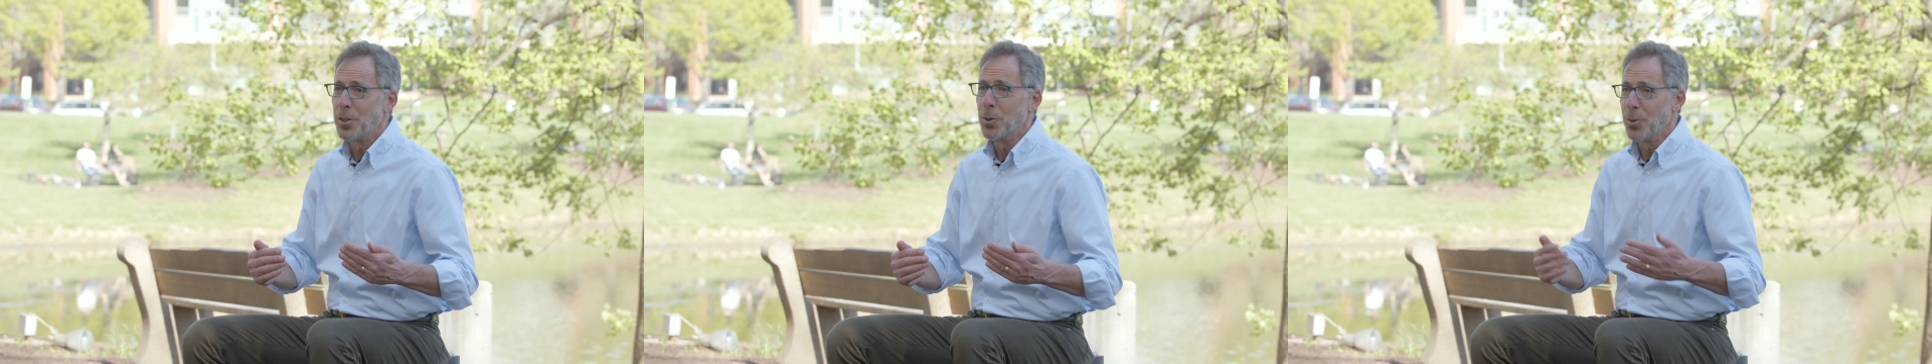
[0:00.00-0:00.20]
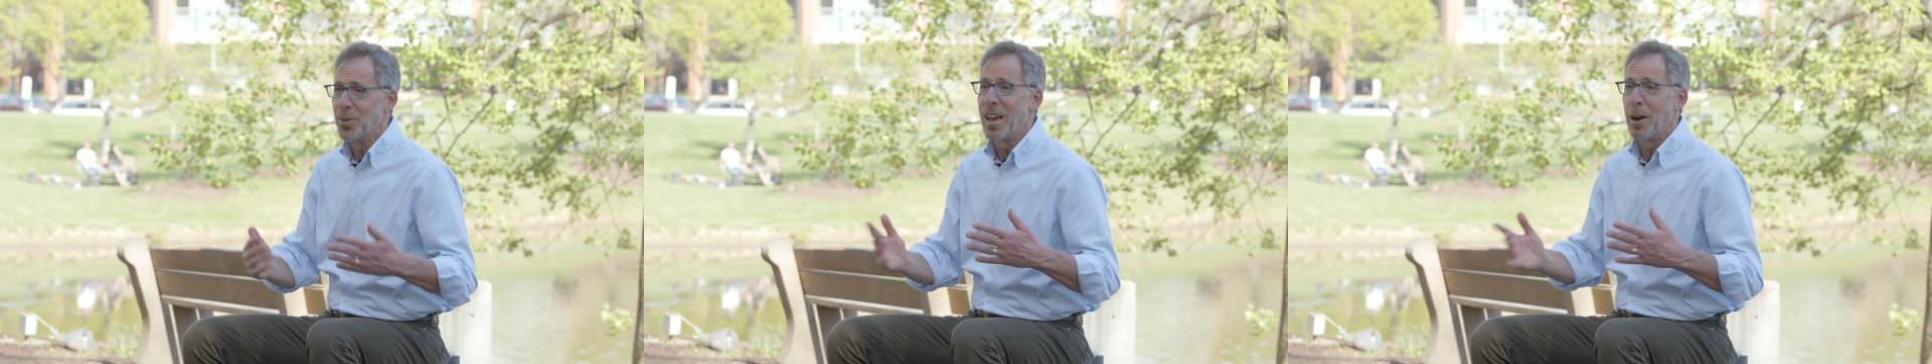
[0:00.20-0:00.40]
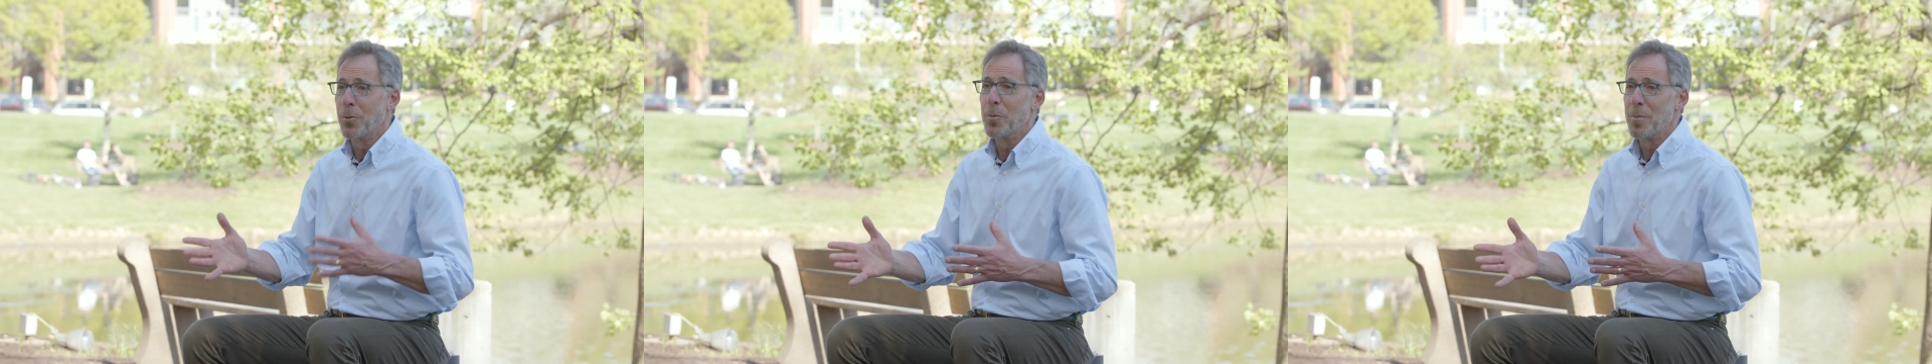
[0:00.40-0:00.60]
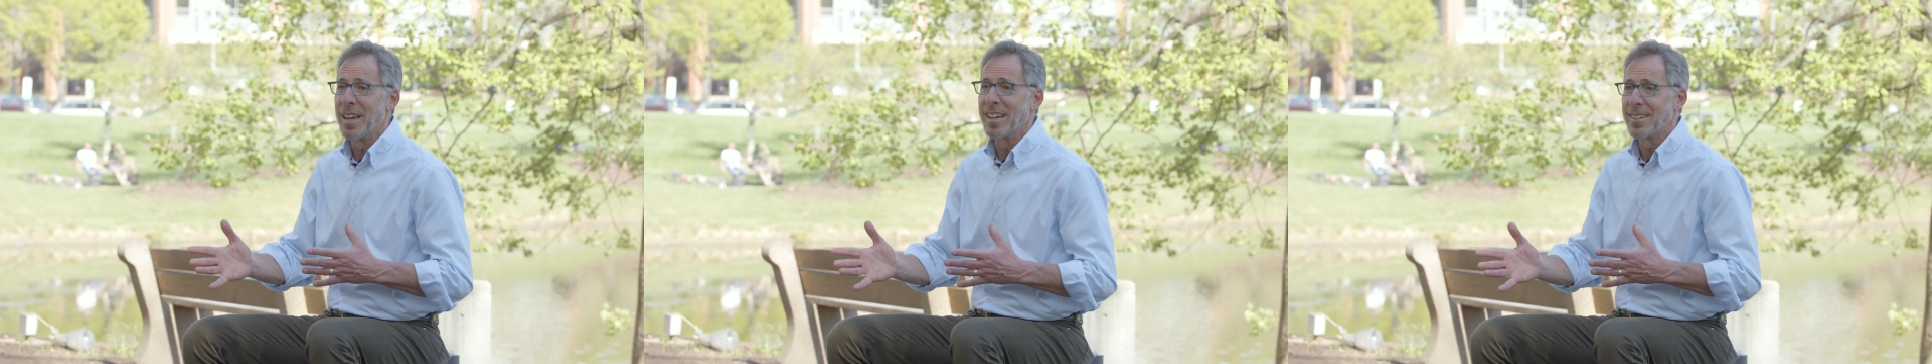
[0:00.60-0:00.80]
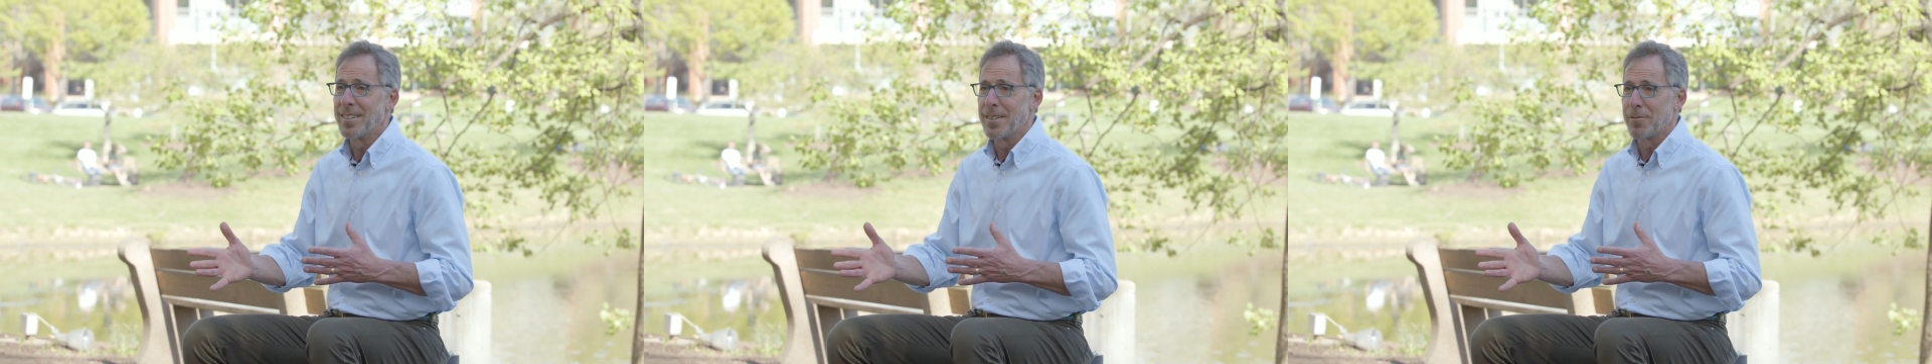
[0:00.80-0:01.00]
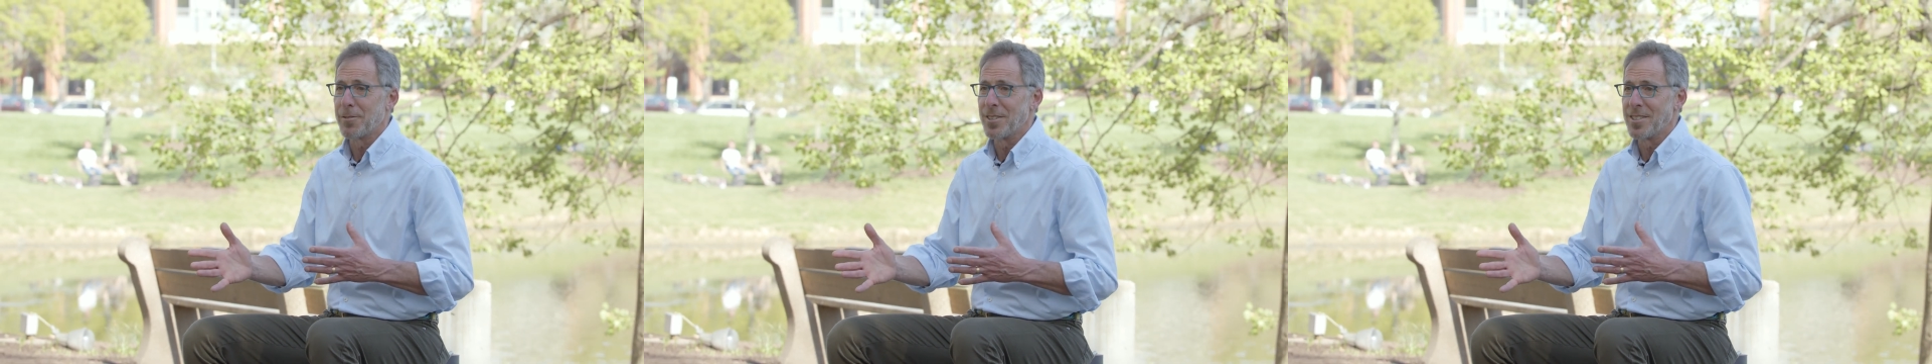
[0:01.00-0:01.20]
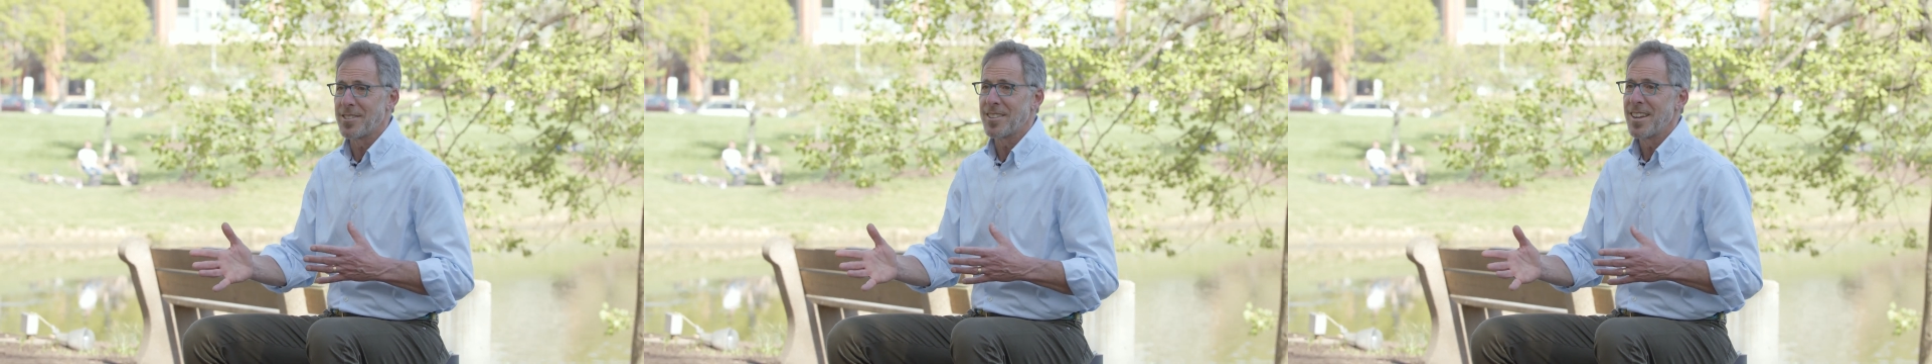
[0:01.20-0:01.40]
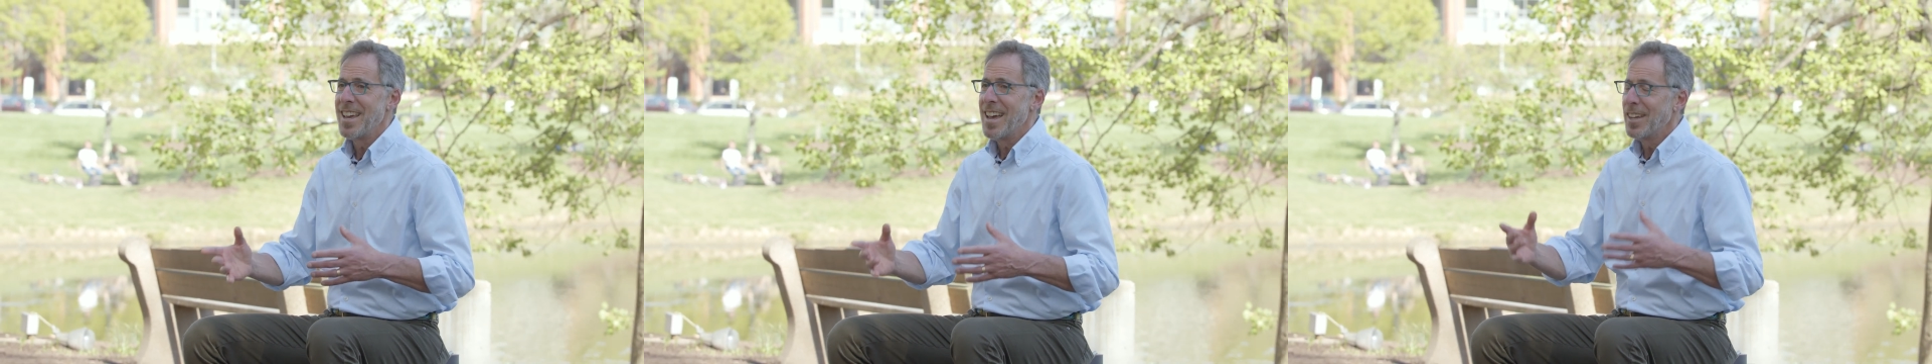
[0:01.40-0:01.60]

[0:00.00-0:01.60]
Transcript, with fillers: do that will make a difference.